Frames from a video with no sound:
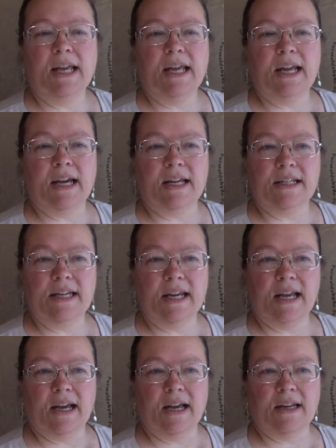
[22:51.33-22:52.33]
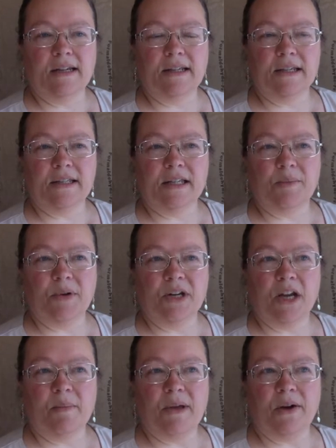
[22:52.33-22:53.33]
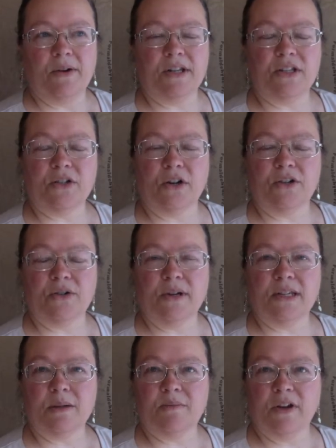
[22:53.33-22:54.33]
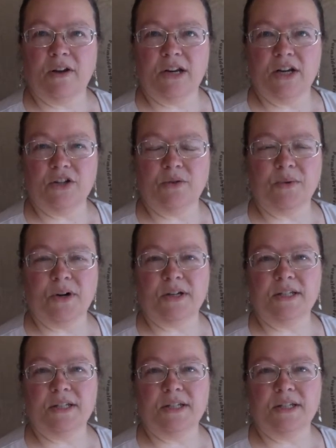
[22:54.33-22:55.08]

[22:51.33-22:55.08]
and he had someone come out and start doing some foundation work.